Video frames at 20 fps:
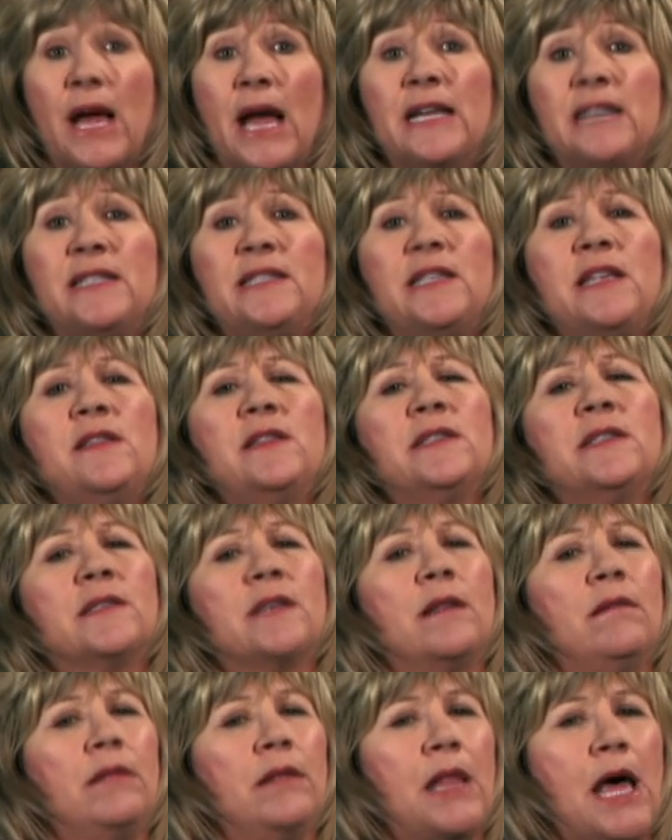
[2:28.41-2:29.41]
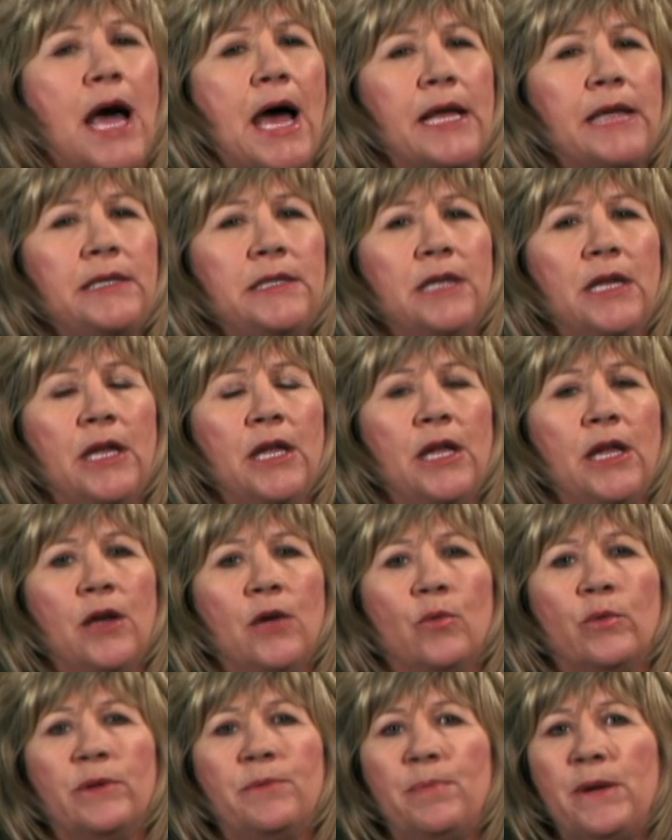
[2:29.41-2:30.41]
I see this a lot
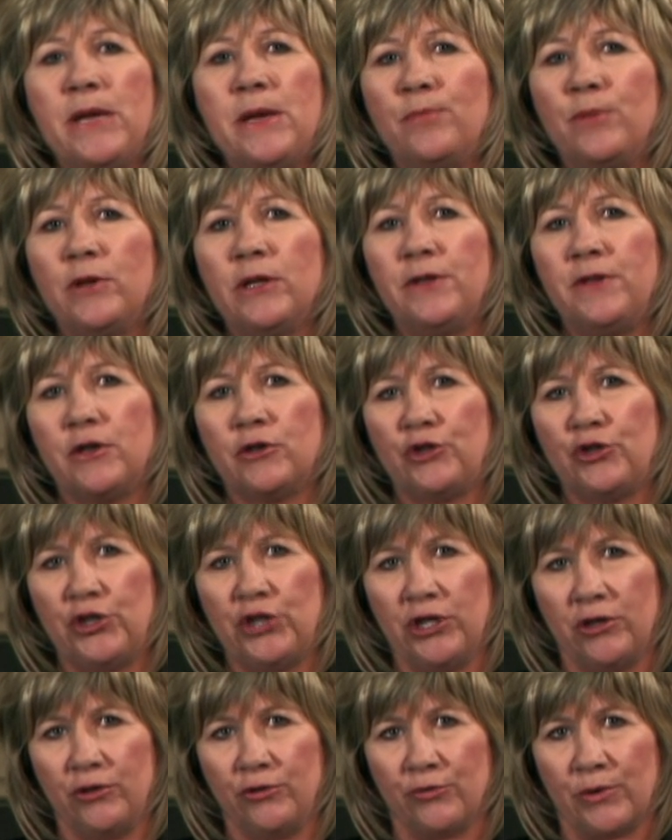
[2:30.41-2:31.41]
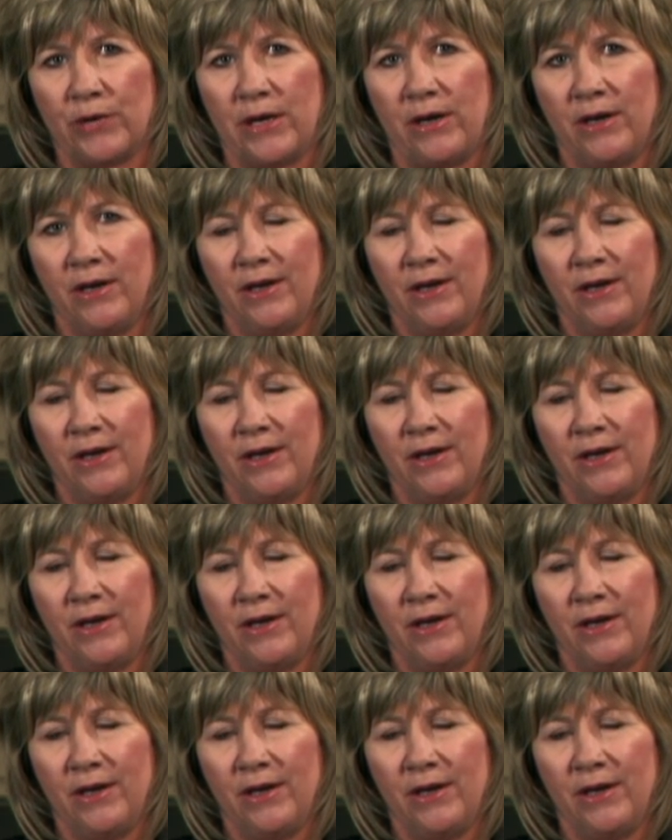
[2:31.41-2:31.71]
with people and their children.